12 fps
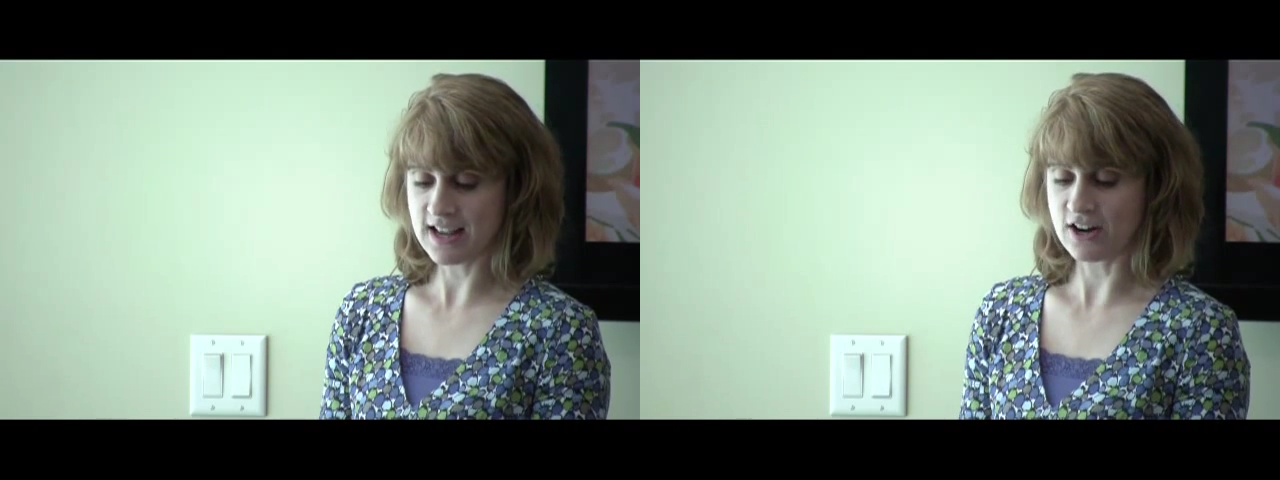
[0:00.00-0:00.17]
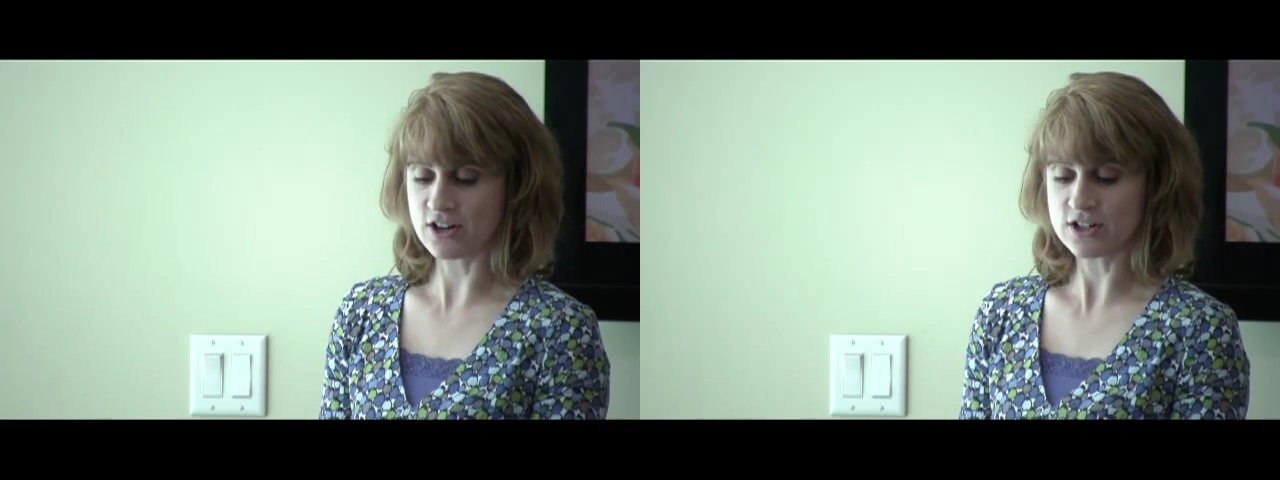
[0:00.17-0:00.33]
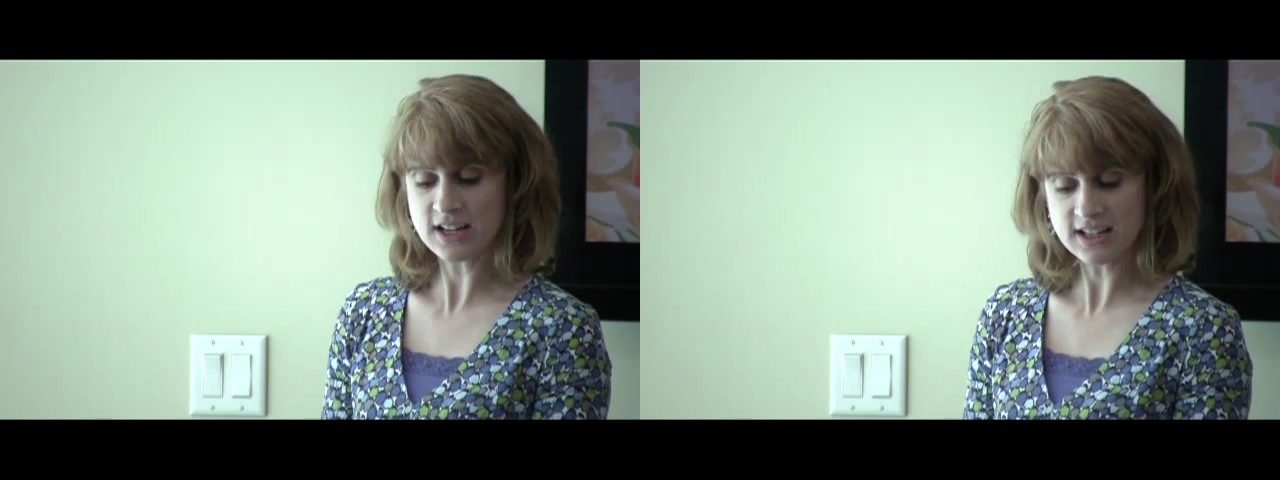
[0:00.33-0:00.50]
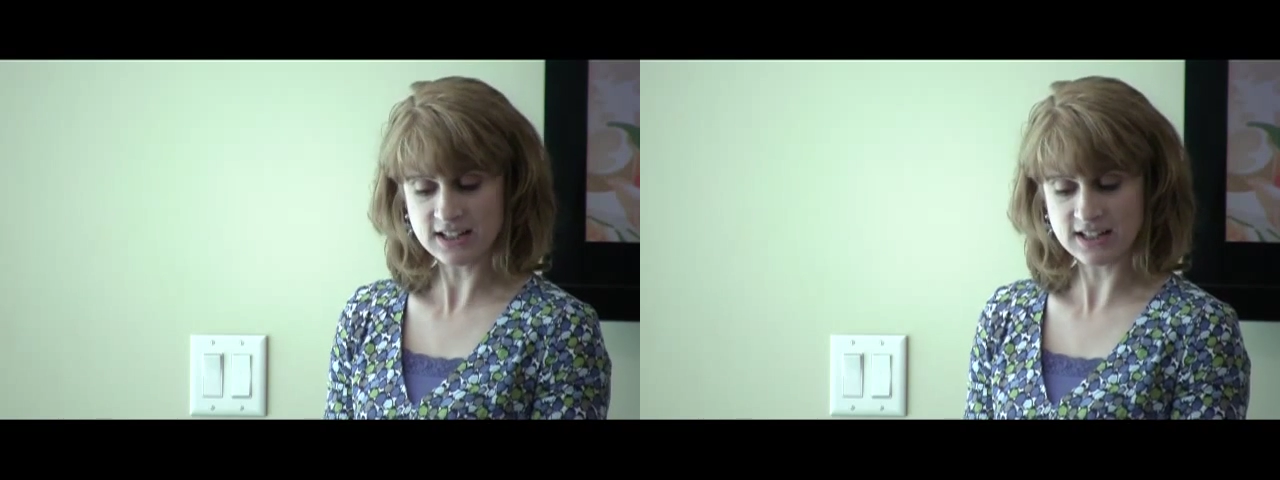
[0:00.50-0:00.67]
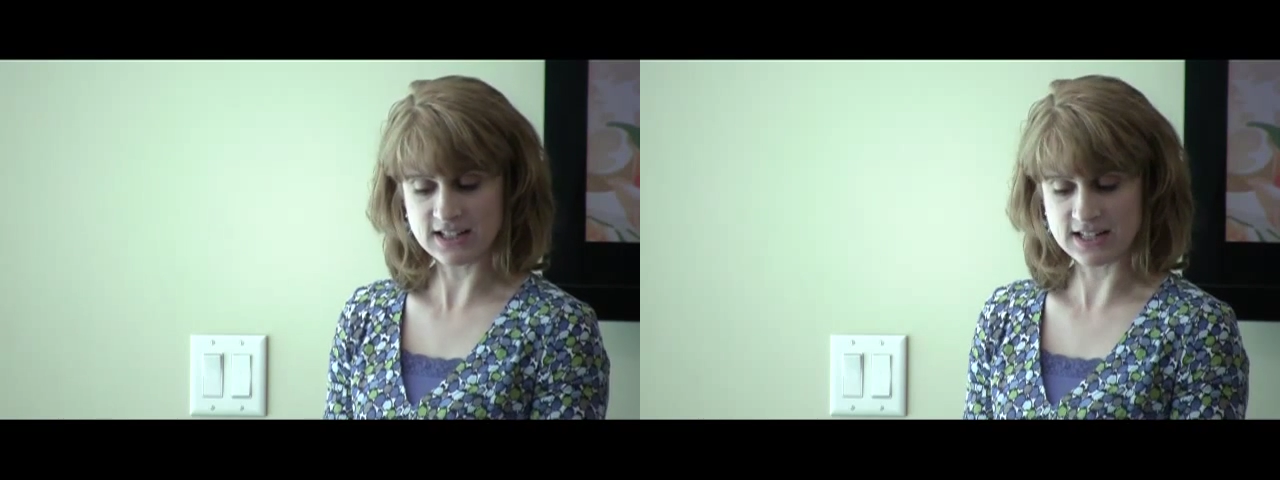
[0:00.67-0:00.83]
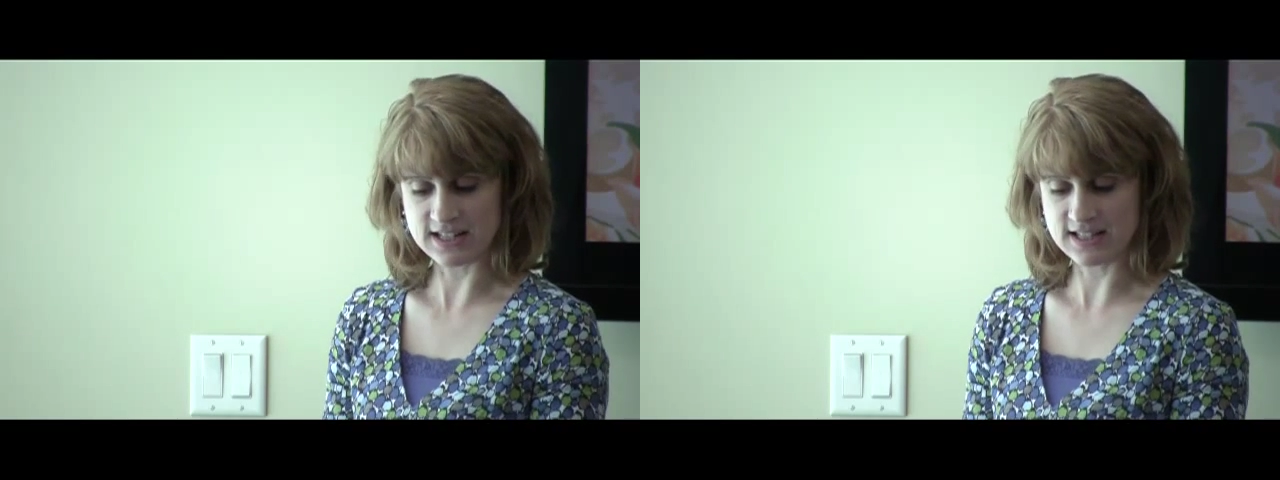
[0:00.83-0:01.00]
and
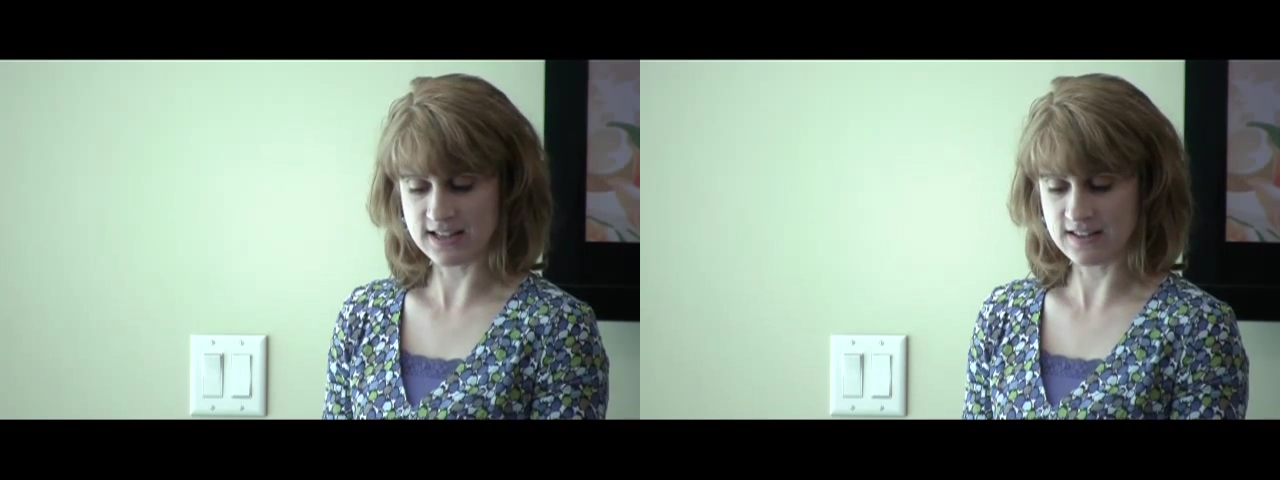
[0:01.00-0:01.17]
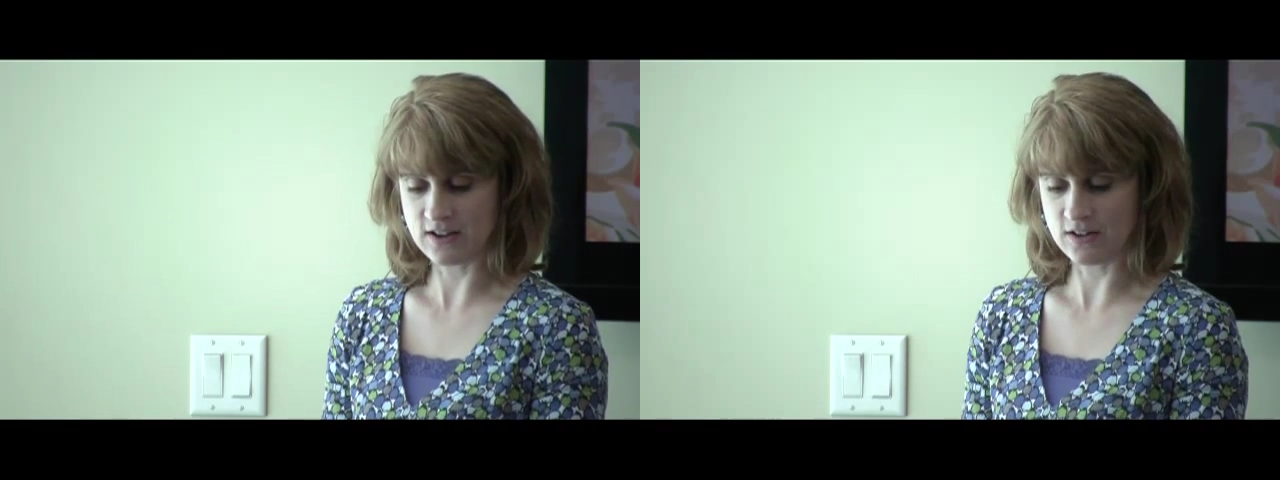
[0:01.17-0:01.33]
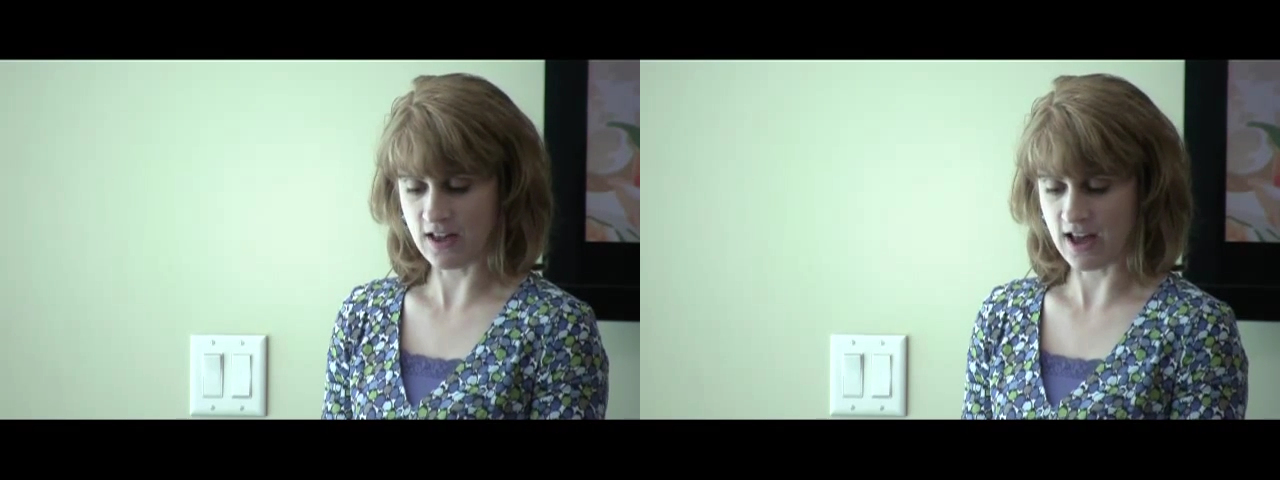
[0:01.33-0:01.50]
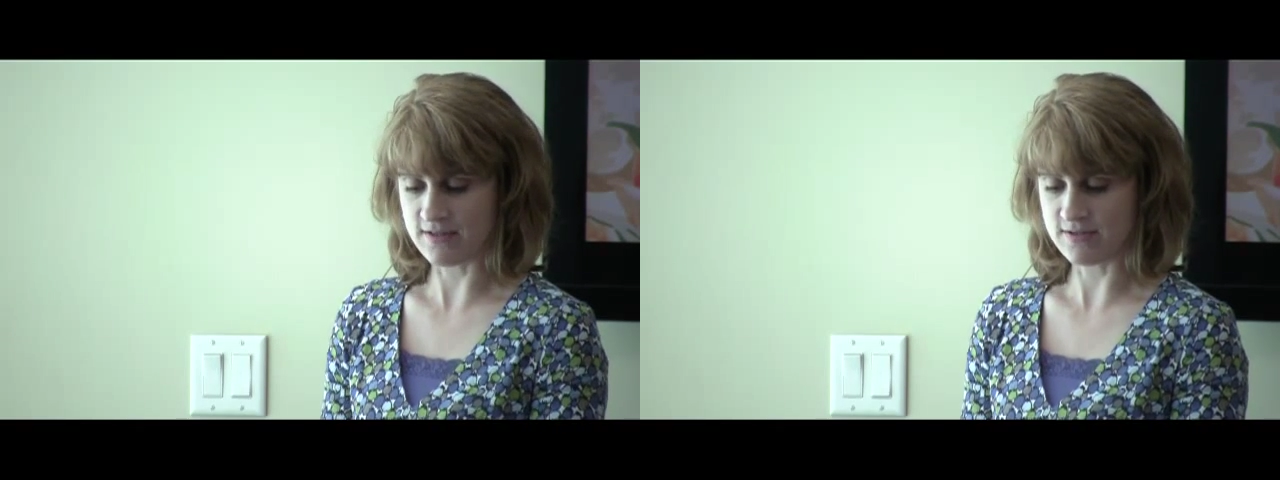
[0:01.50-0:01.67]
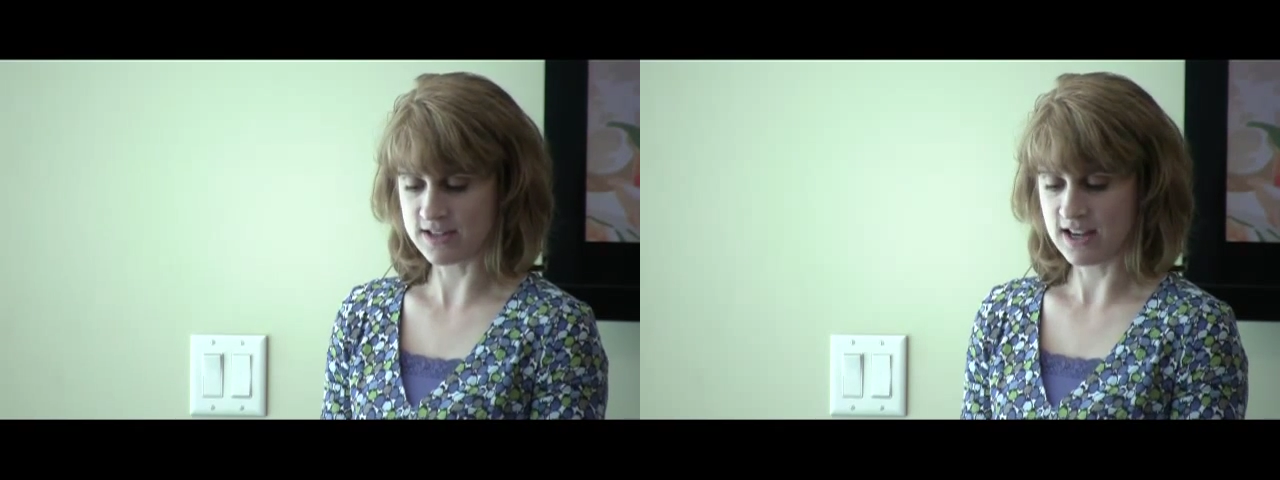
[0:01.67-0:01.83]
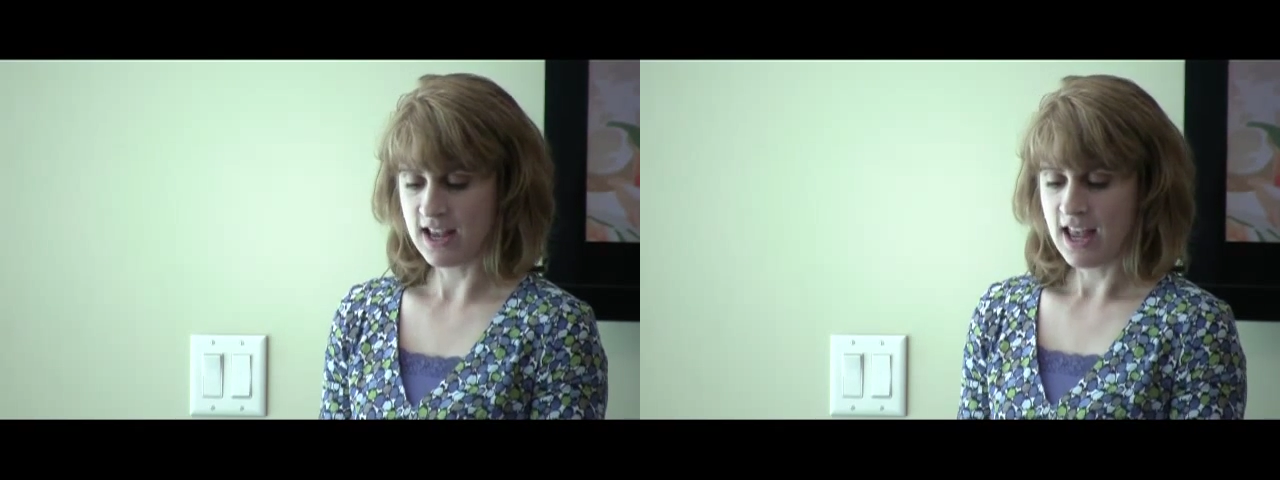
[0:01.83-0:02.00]
articulateness in their lives,